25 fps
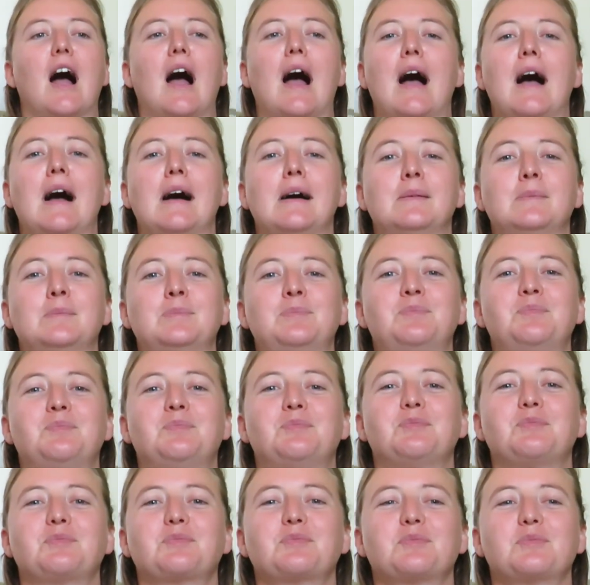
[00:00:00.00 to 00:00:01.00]
To
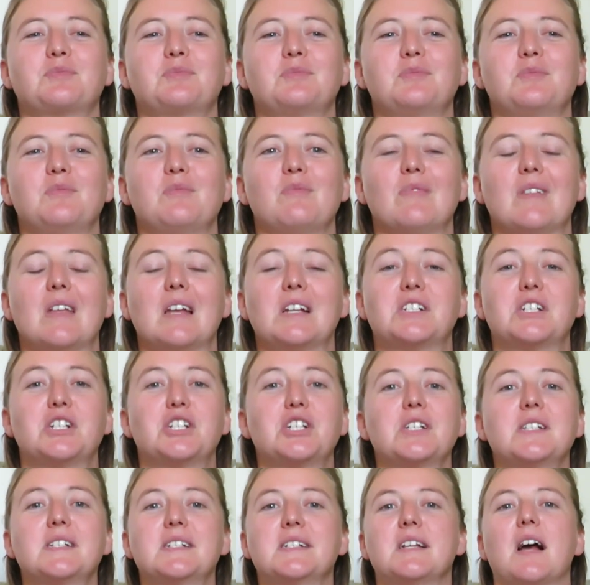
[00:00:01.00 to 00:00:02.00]

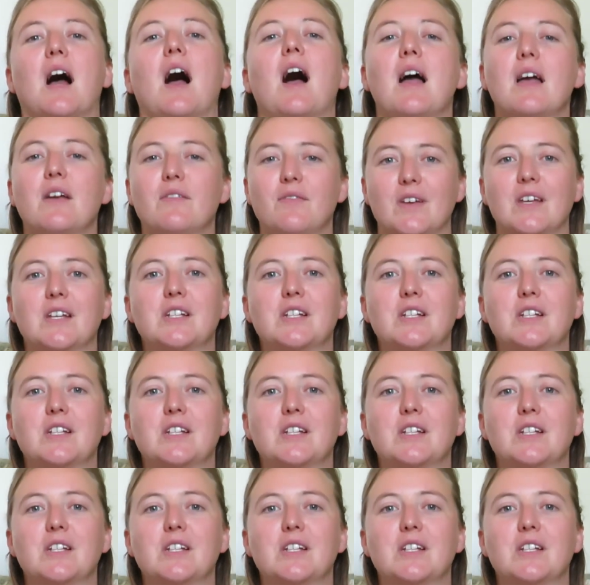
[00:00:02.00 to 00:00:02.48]
just dive